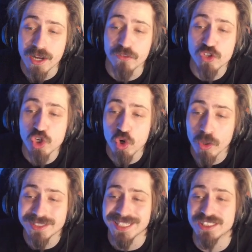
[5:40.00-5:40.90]
of
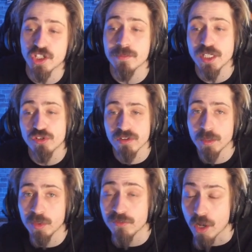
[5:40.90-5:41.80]
choice is going to be
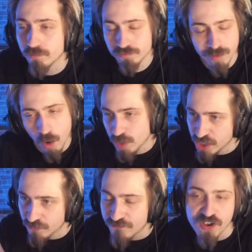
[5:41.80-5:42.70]
Dreamweaver, which
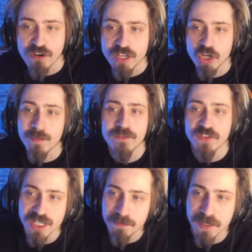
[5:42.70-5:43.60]
is very common for
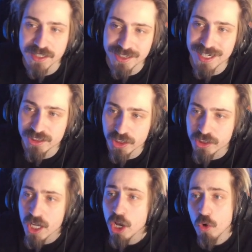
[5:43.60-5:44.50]
DPS classes.